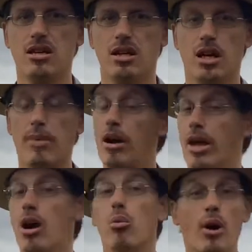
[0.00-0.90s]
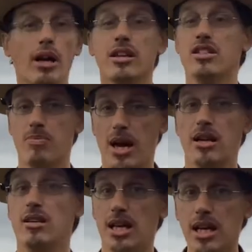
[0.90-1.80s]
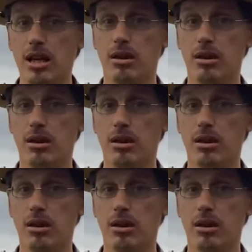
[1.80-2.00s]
about how well his men did,